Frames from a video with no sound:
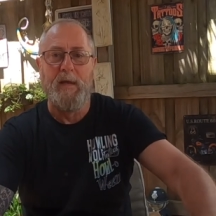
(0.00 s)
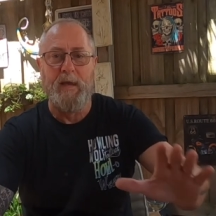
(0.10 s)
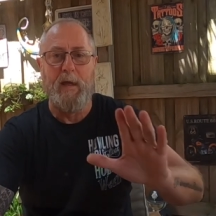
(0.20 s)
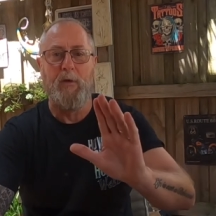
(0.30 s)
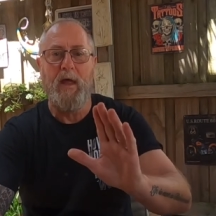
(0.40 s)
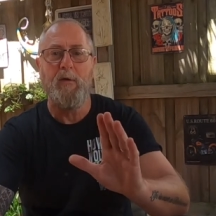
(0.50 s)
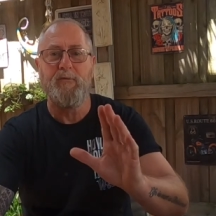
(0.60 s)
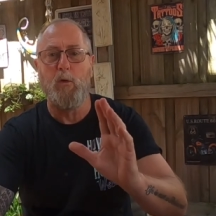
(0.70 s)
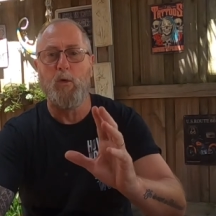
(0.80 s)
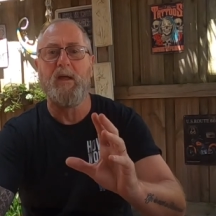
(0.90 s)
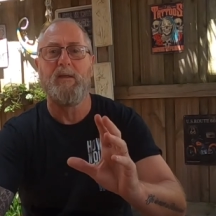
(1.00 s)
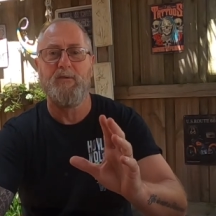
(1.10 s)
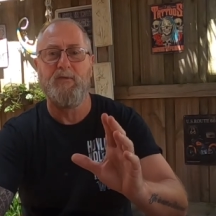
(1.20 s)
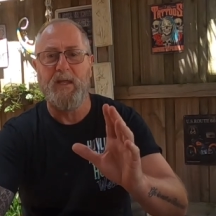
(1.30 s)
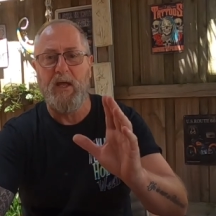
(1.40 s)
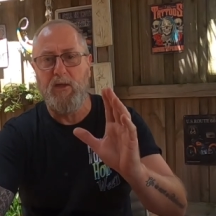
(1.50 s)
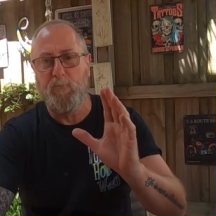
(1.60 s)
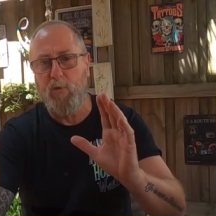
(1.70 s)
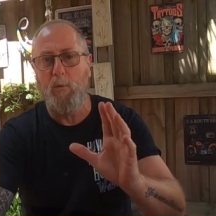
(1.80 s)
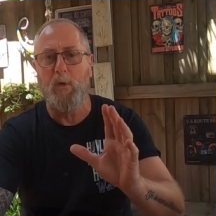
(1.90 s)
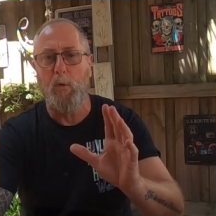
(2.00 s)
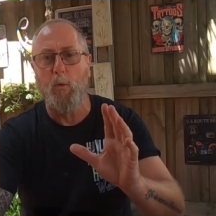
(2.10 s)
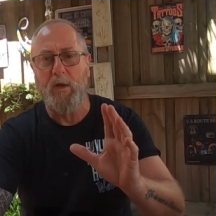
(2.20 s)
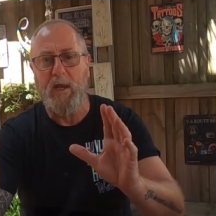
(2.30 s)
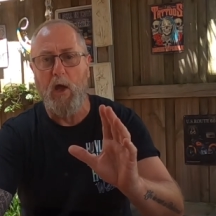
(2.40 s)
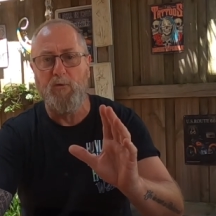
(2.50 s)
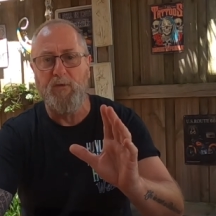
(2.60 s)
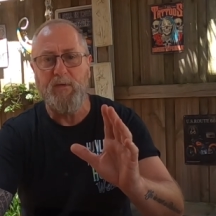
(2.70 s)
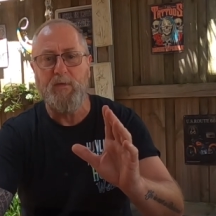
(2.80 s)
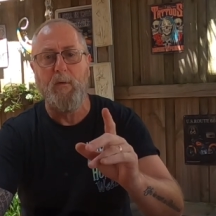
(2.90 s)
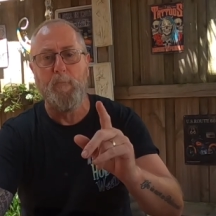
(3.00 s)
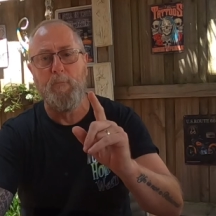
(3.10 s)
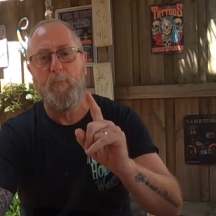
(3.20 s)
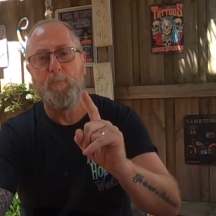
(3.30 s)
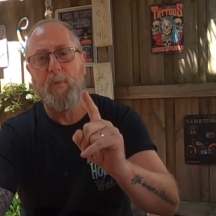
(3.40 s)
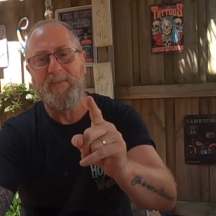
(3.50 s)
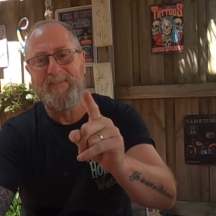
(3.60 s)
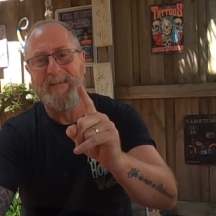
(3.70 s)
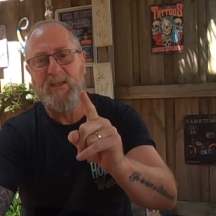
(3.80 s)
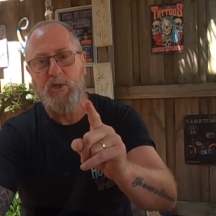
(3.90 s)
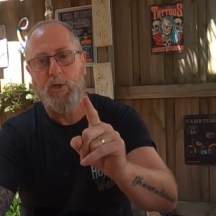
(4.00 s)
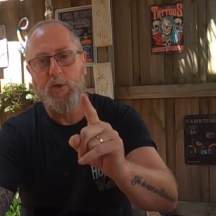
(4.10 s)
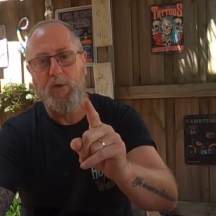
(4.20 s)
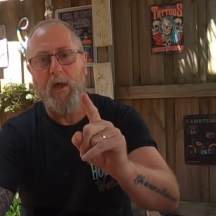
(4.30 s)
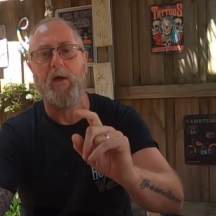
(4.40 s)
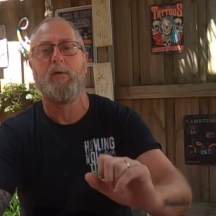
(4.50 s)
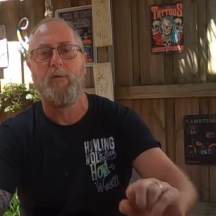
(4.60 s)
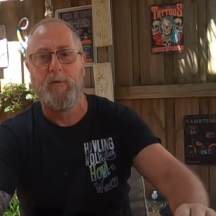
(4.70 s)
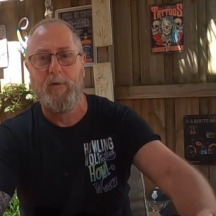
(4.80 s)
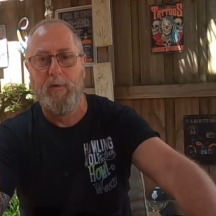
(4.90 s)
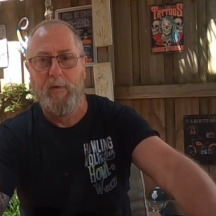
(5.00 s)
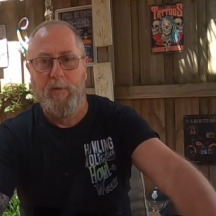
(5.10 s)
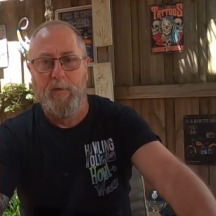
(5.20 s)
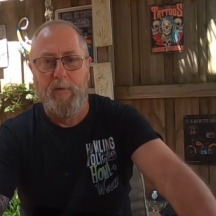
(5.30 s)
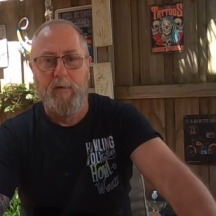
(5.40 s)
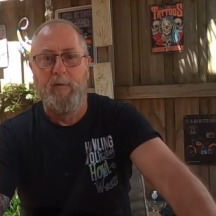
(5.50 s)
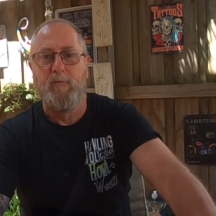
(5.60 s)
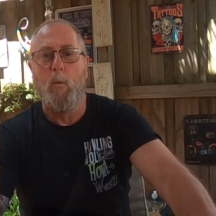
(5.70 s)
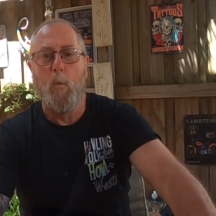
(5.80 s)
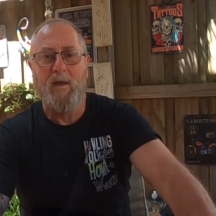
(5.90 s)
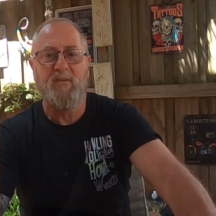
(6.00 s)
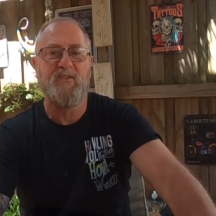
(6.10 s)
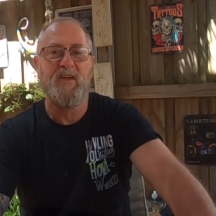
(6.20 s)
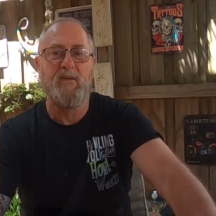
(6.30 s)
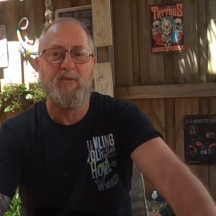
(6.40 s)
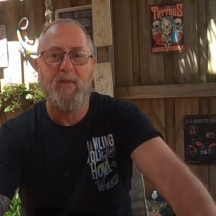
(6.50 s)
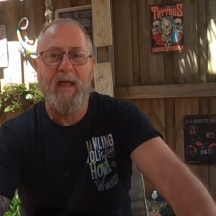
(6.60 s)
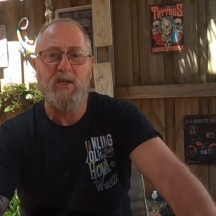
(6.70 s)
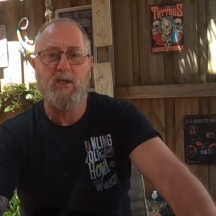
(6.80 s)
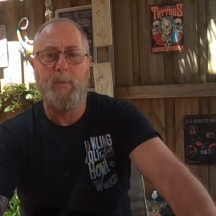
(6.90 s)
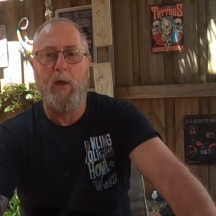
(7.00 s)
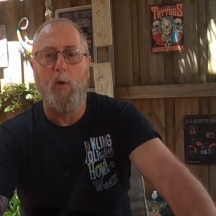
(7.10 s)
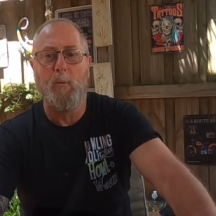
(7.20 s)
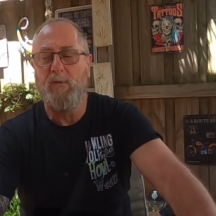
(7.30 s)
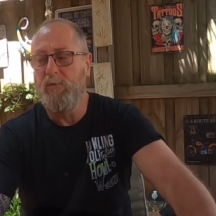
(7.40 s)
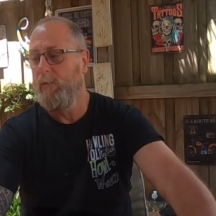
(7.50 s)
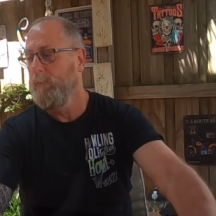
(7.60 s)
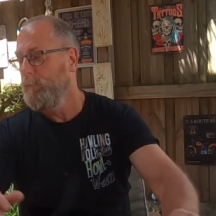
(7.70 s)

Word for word: Now, I know if you're looking at this video, you probably already know this, but did you know that one of Sena's flagship helmets,